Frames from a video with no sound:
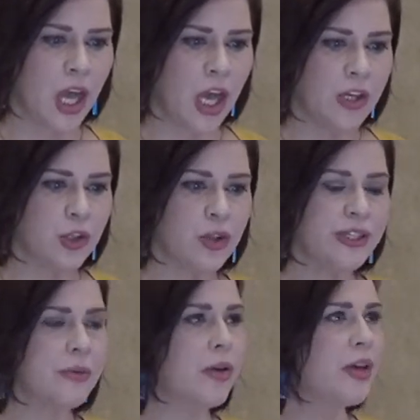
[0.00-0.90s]
So
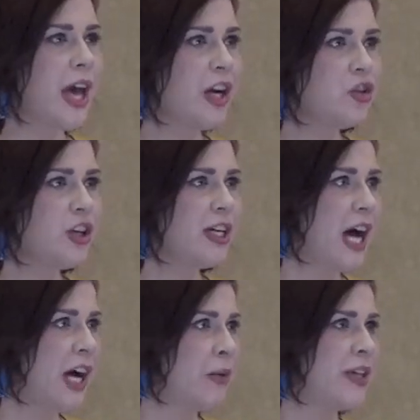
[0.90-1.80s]
these energetic
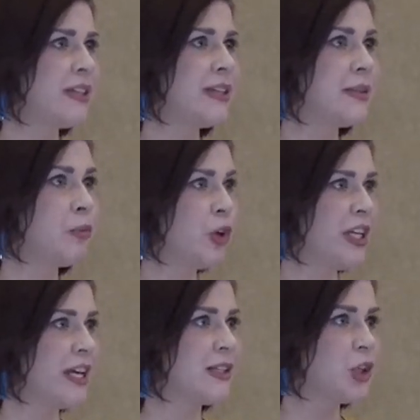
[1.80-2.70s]
highways, these
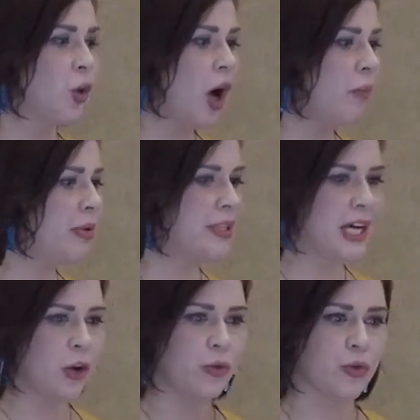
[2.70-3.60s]
meridians, go up and
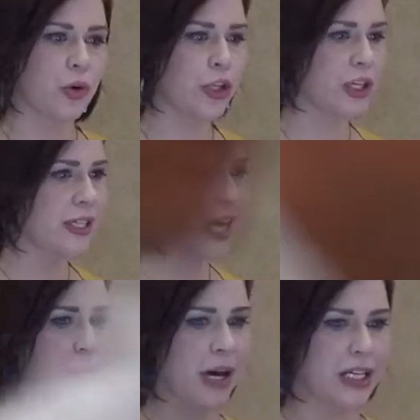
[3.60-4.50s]
down throughout your entire
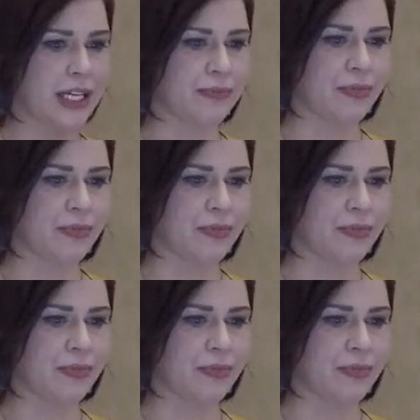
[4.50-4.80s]
body.